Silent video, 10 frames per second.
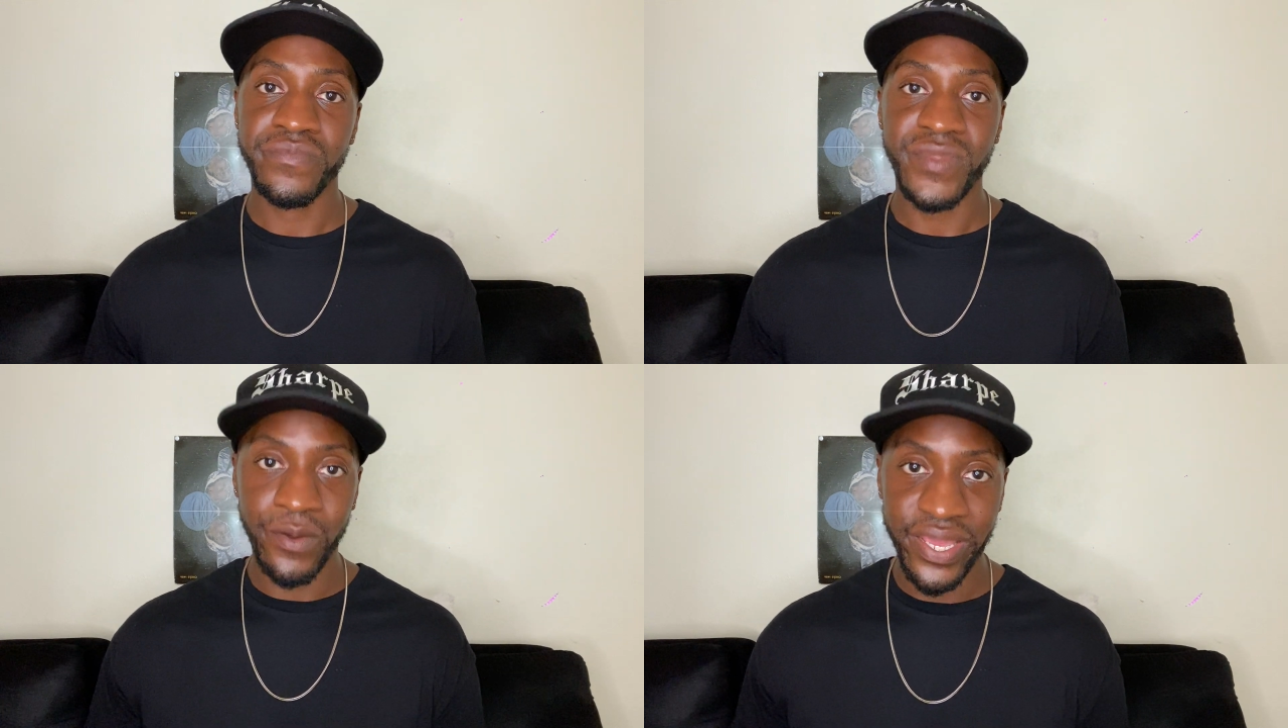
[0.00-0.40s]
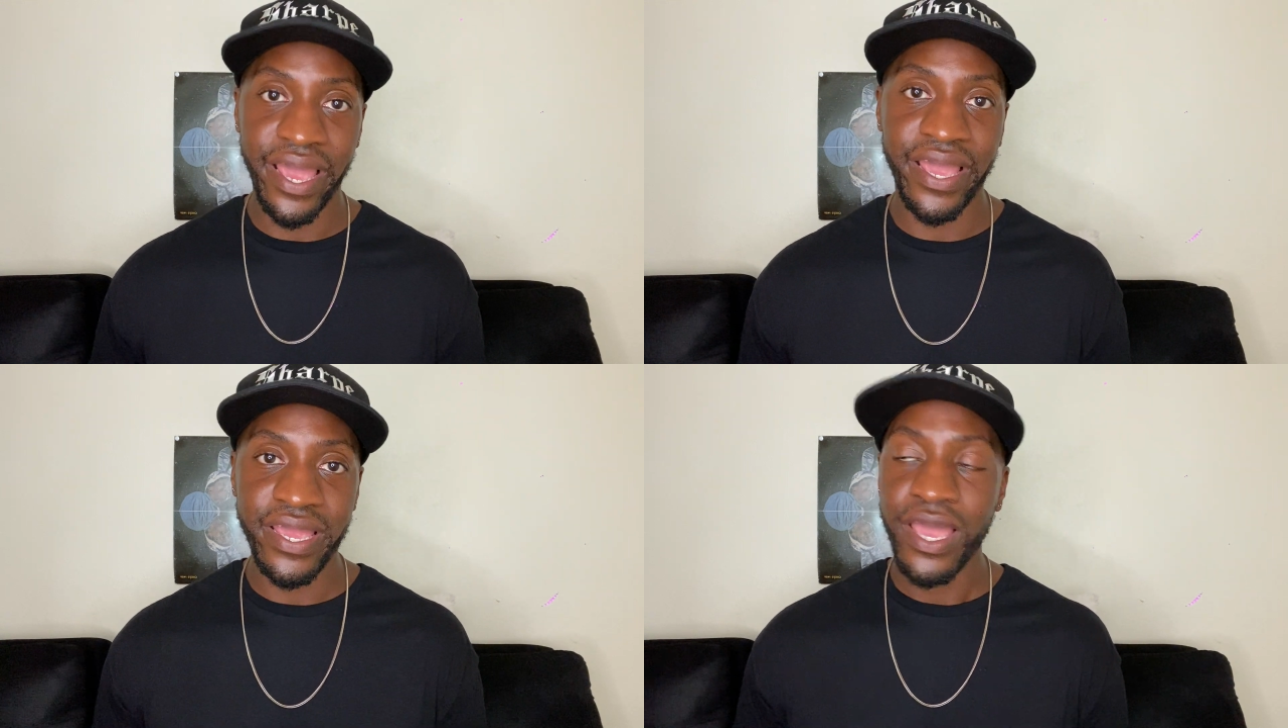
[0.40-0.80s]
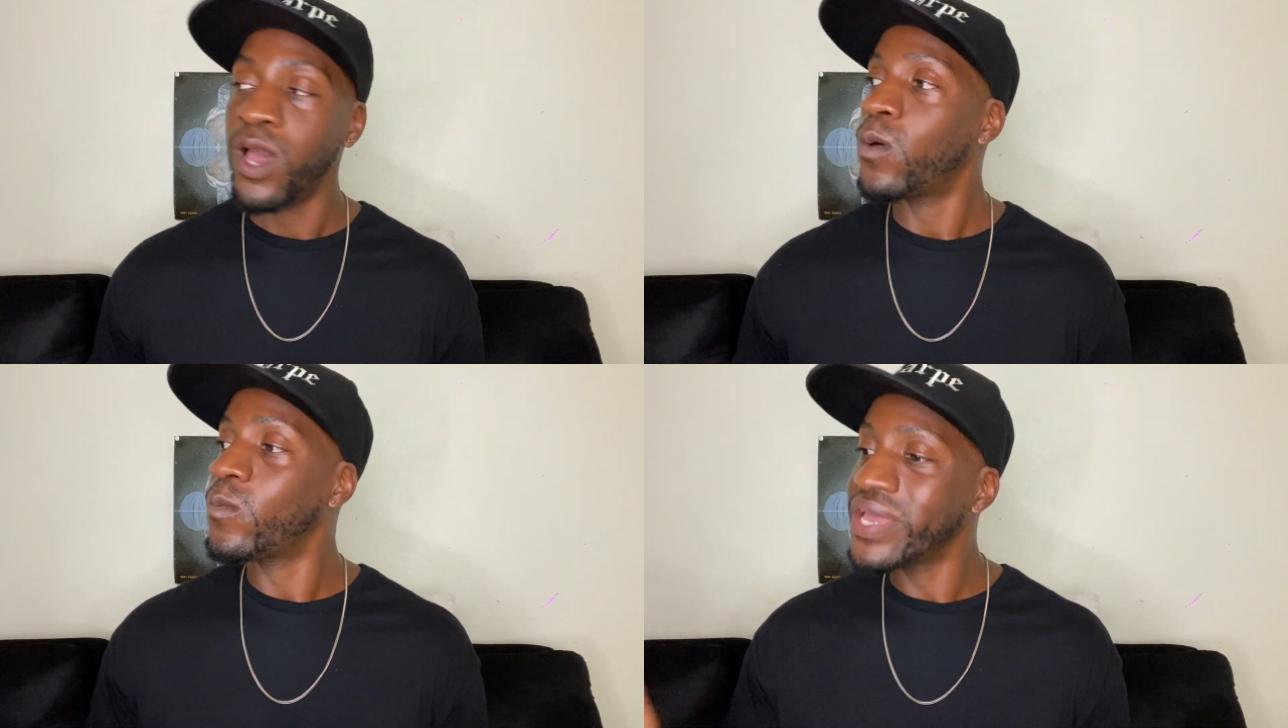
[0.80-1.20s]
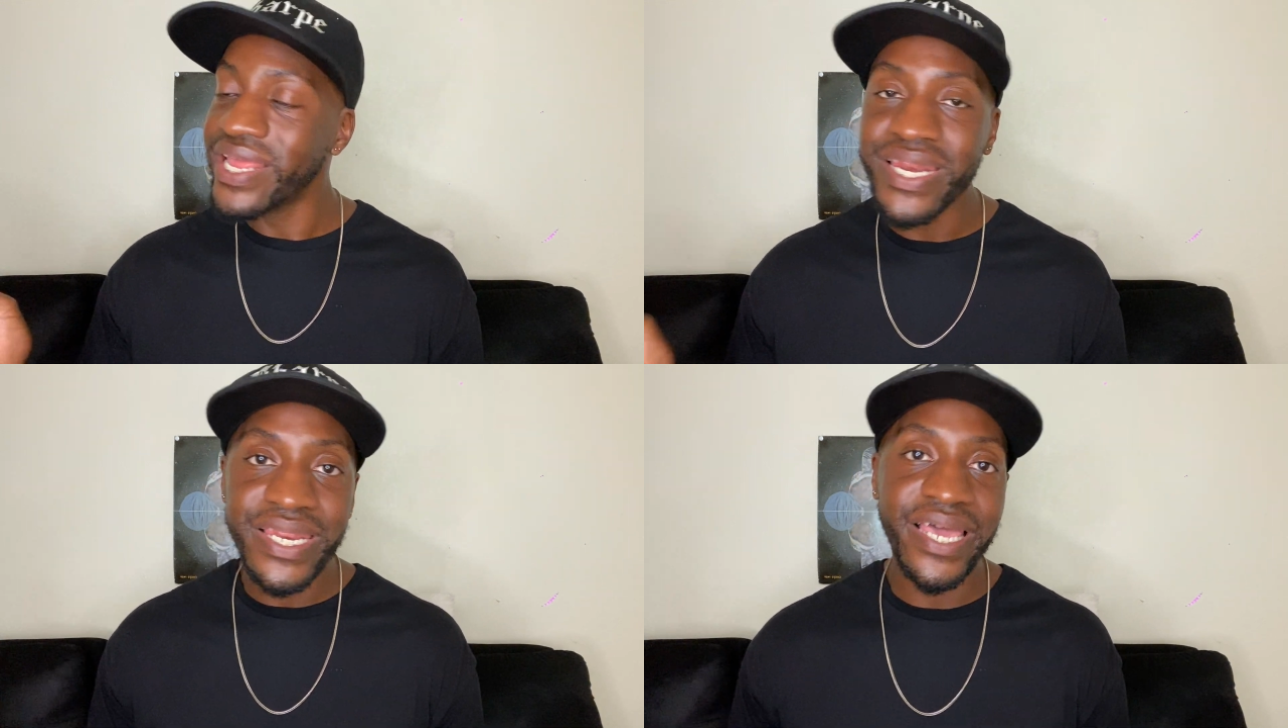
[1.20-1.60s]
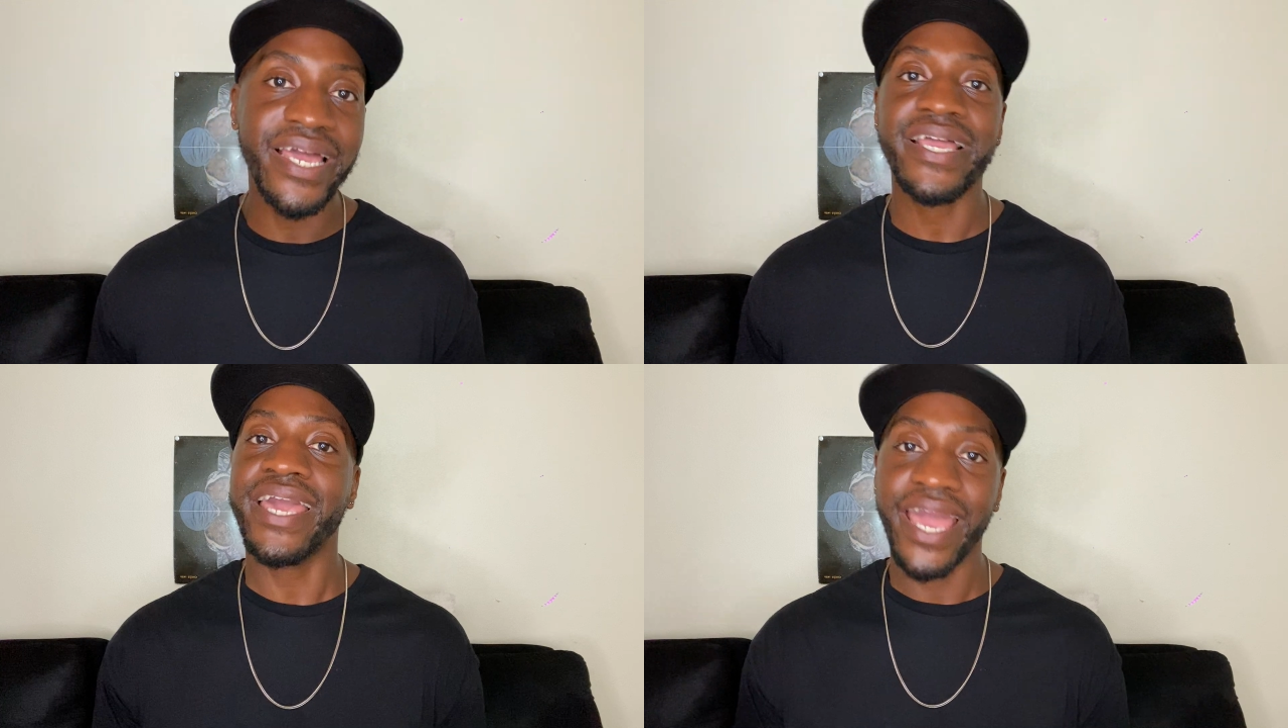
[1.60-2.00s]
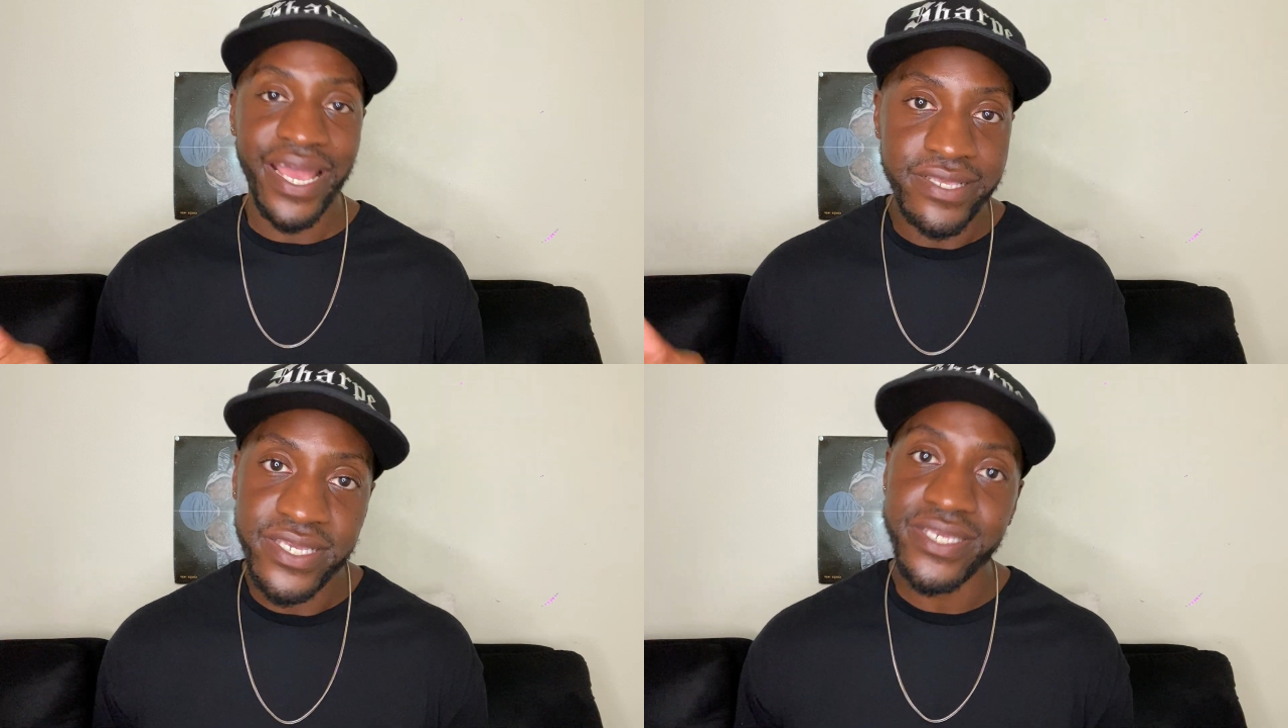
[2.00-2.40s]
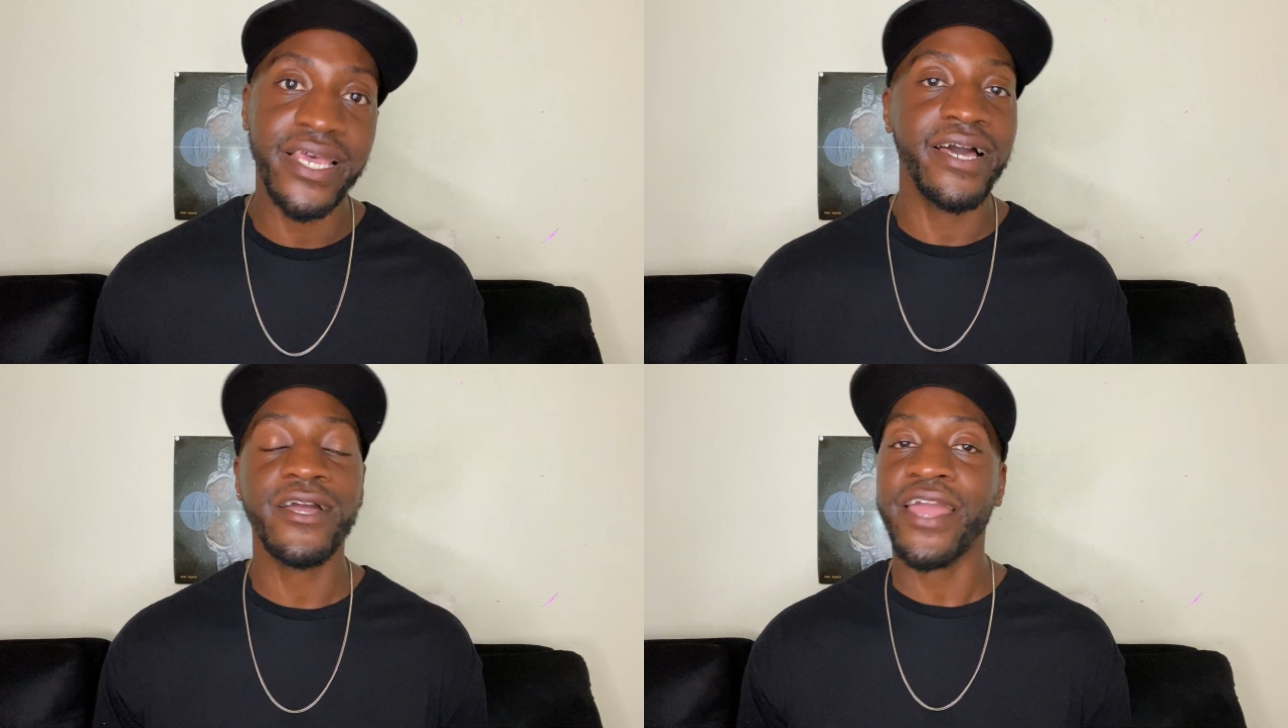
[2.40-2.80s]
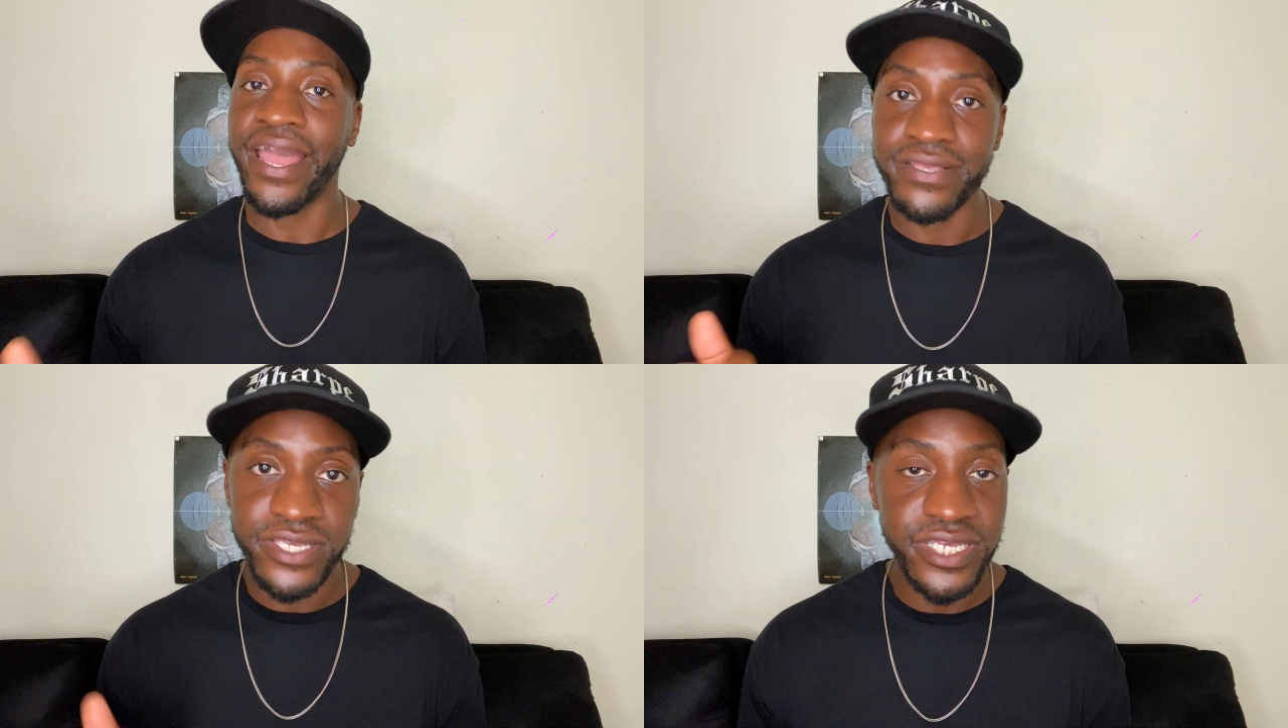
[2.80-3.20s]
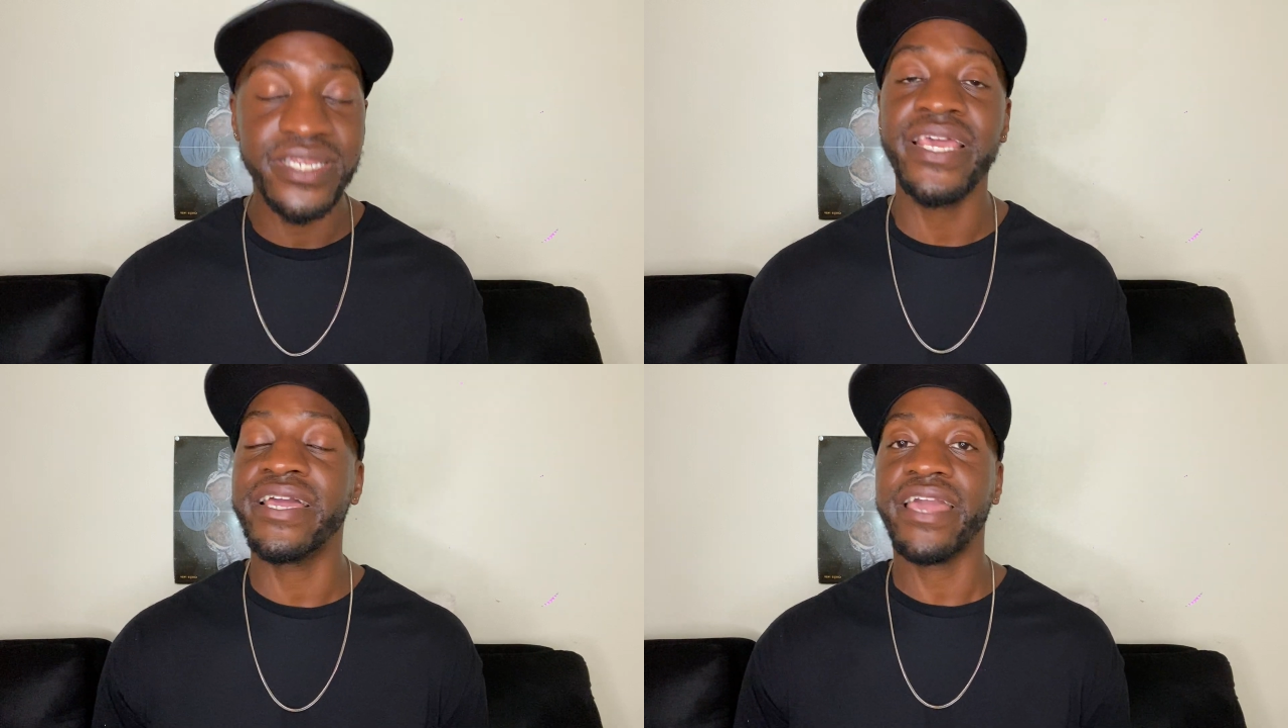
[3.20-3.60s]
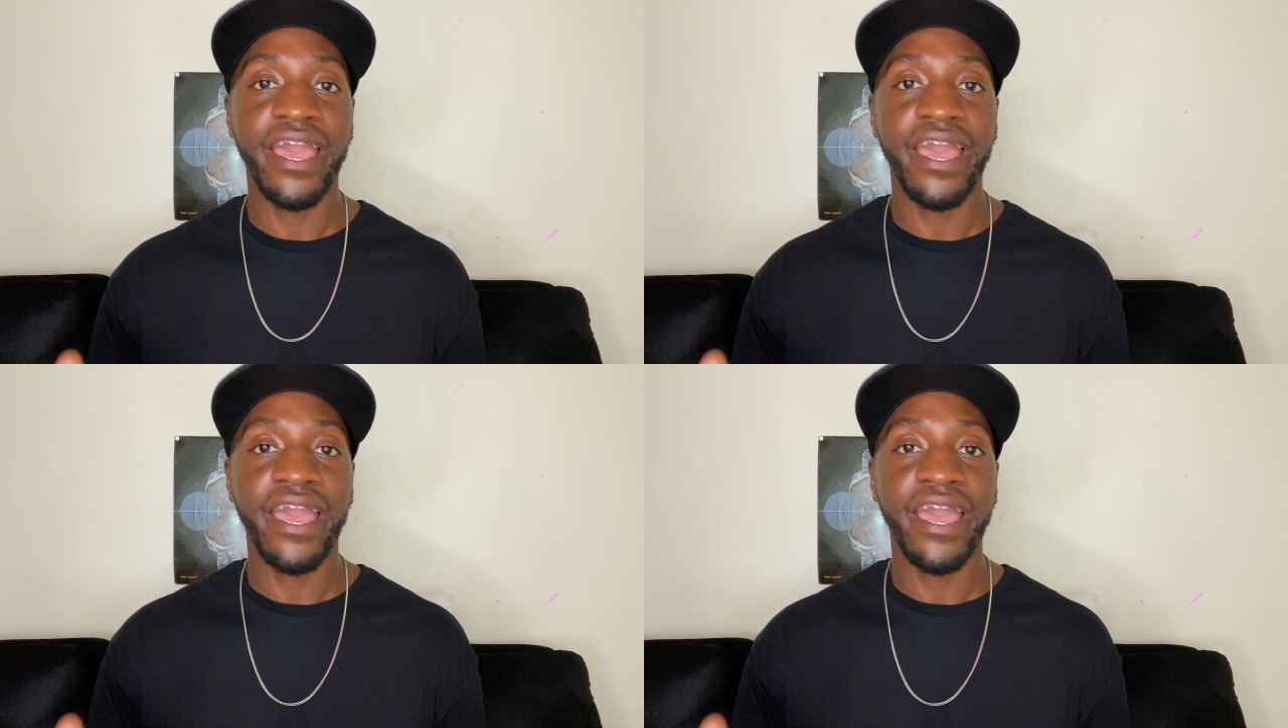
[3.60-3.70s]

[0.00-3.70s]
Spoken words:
Okay, we lick and suck and stick